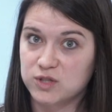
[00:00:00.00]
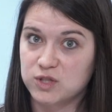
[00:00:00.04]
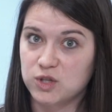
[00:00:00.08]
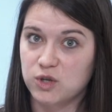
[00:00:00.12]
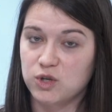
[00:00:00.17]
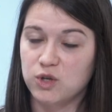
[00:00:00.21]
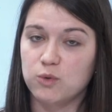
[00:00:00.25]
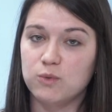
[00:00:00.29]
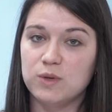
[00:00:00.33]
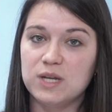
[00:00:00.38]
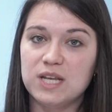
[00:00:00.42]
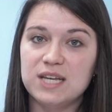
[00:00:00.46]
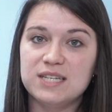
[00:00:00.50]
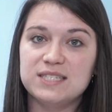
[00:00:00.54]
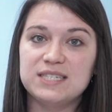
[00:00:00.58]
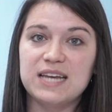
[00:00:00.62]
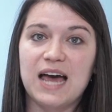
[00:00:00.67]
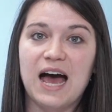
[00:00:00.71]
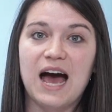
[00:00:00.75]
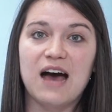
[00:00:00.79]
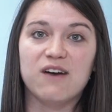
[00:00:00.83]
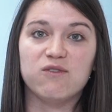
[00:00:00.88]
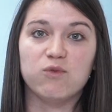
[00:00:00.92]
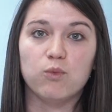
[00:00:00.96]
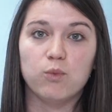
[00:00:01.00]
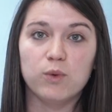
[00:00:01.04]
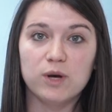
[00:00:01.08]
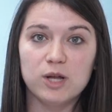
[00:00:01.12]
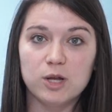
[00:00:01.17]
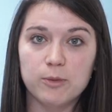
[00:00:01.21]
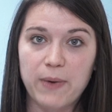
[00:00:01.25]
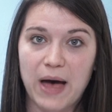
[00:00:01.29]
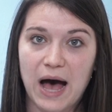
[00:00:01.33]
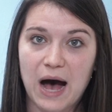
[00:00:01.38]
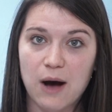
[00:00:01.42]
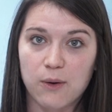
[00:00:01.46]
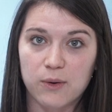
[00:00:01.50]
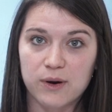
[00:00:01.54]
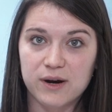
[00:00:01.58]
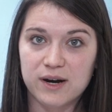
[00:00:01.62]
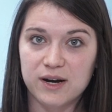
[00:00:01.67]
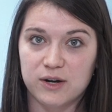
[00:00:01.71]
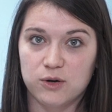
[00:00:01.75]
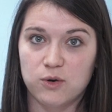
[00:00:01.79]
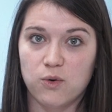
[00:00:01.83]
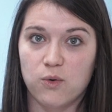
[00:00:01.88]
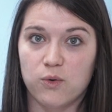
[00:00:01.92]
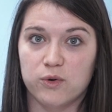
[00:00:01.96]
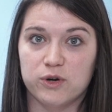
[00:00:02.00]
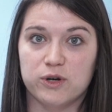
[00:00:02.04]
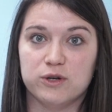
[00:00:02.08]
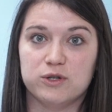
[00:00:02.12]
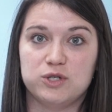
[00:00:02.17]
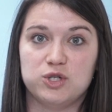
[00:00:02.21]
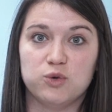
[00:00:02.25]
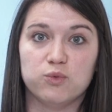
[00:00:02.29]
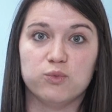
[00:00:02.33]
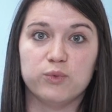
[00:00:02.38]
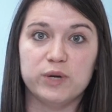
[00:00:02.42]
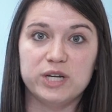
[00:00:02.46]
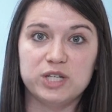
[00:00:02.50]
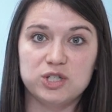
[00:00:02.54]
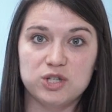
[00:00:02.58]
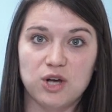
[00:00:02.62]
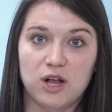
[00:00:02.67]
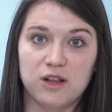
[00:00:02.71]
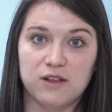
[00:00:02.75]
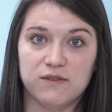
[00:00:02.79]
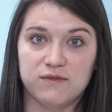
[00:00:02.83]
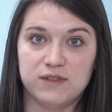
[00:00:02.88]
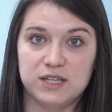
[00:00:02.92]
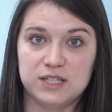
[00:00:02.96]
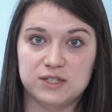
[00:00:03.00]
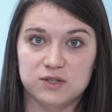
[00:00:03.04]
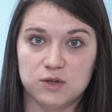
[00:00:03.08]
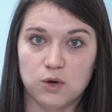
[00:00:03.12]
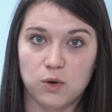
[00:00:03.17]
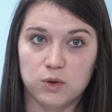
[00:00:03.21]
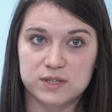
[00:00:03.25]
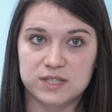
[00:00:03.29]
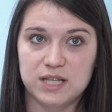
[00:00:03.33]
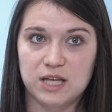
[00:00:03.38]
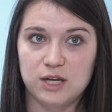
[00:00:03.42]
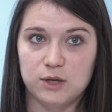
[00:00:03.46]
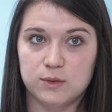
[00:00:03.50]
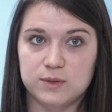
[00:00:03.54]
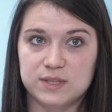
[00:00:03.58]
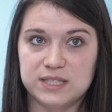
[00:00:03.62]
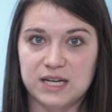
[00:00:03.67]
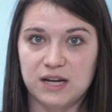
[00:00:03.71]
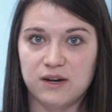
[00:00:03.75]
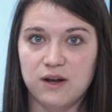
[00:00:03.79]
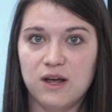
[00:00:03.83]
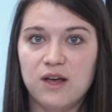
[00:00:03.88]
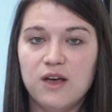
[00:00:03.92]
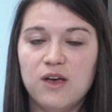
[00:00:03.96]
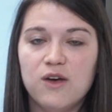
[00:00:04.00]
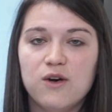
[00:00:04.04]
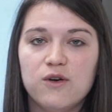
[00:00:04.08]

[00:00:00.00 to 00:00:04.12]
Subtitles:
So you need to have willpower in order to reach all of these goals that you set